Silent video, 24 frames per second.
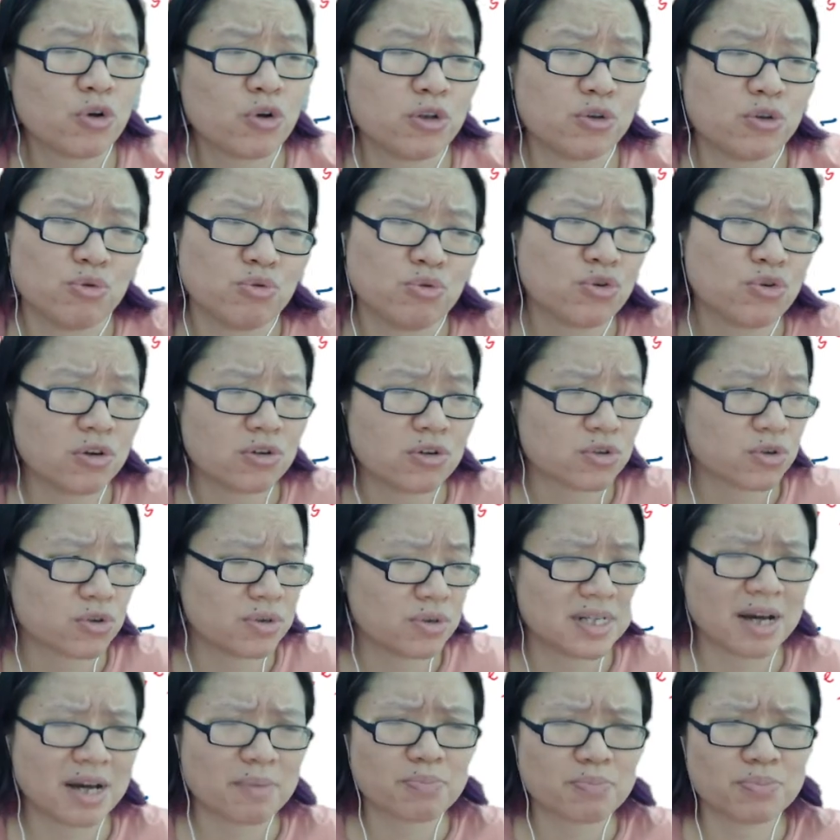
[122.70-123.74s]
neutrons because
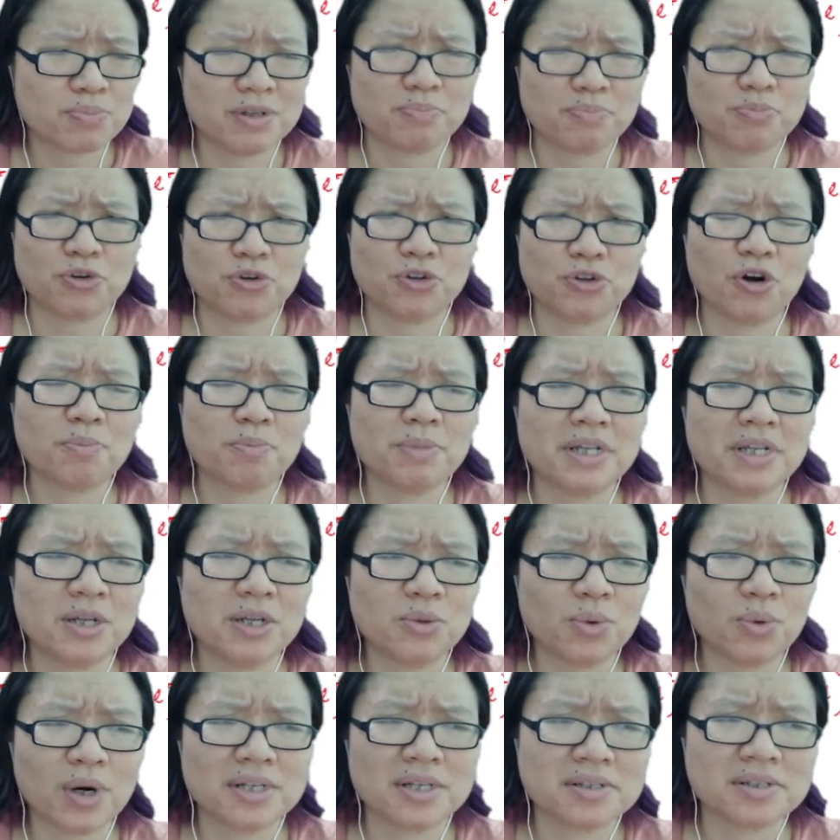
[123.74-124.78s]
they are the
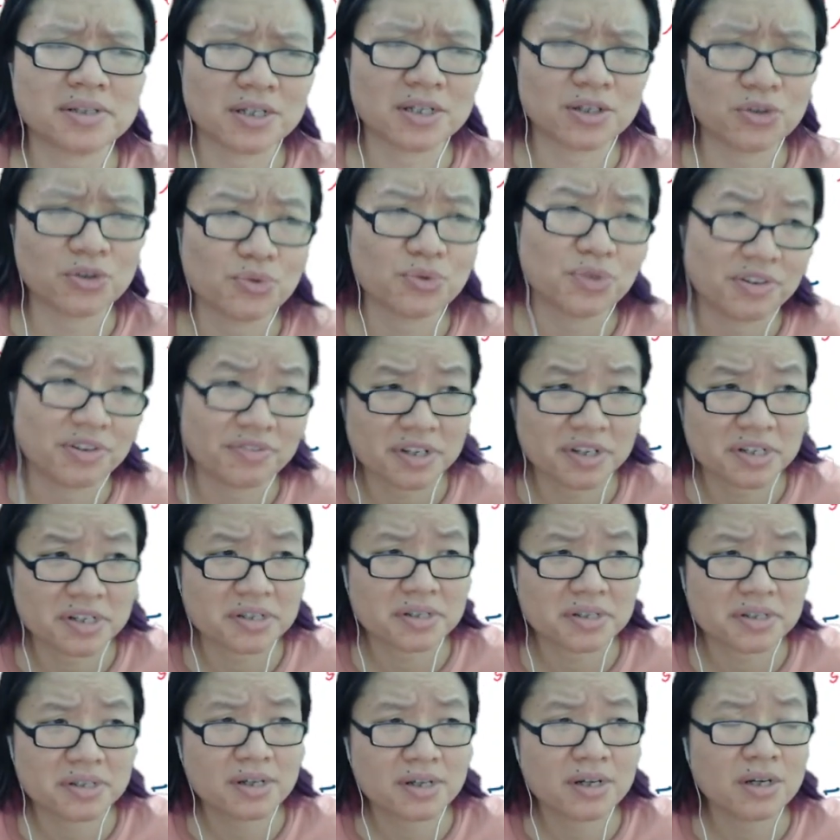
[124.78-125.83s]
predominant ones in the
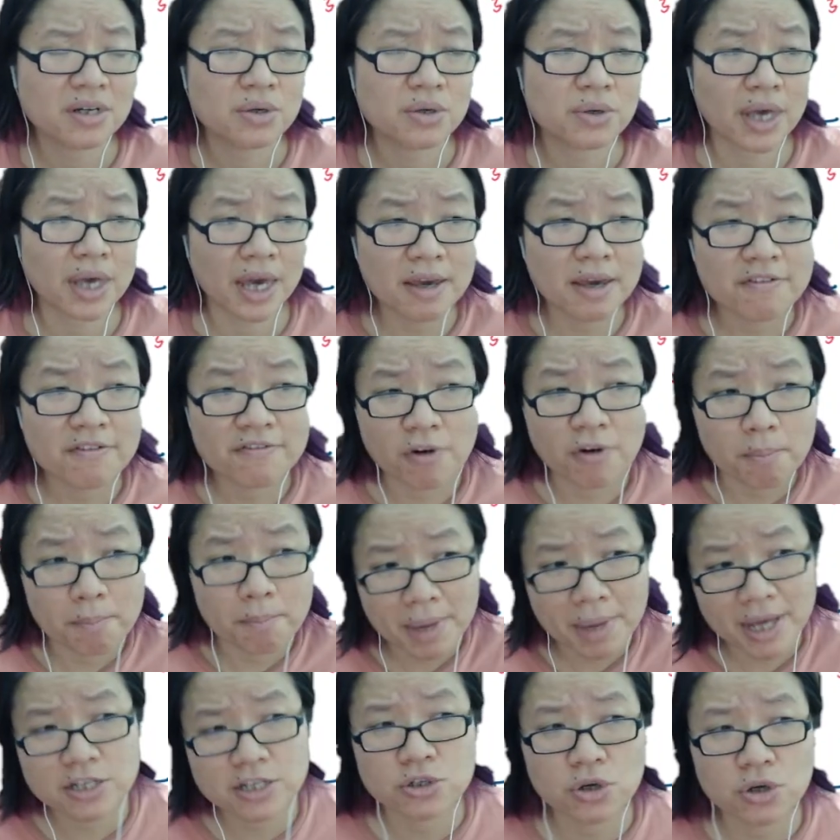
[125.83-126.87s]
universe. Okay, for
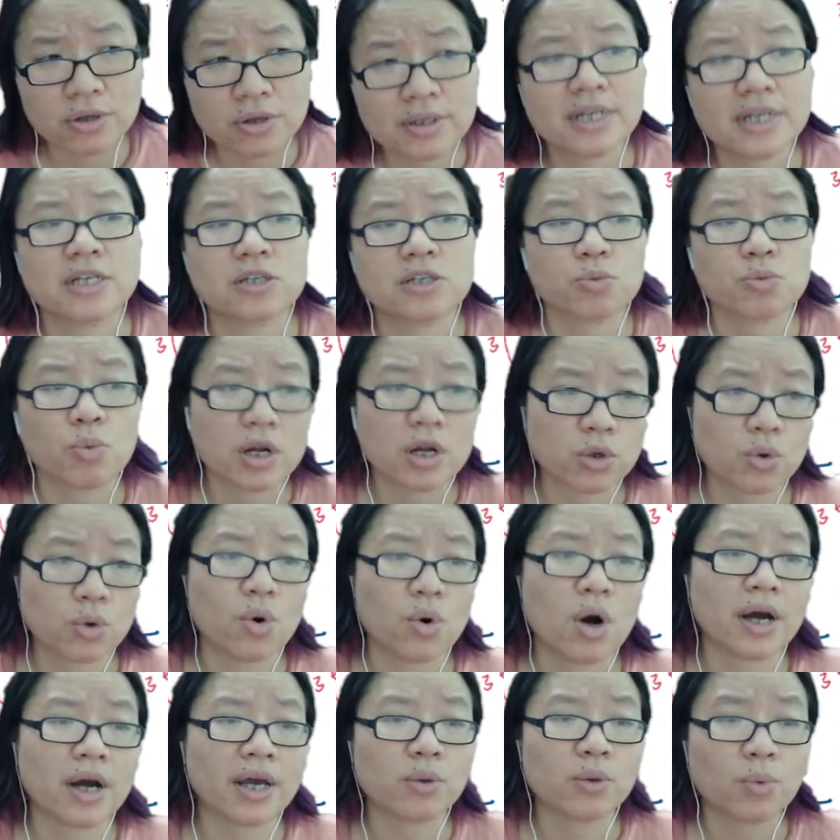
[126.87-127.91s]
meson, it is one
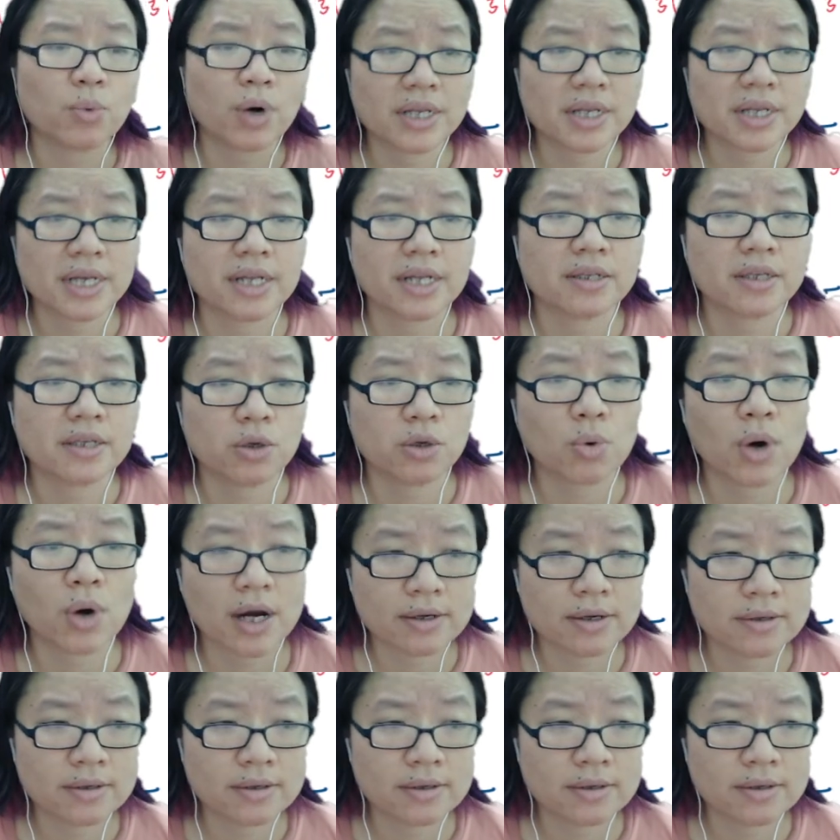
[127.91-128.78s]
quark and one antiquark.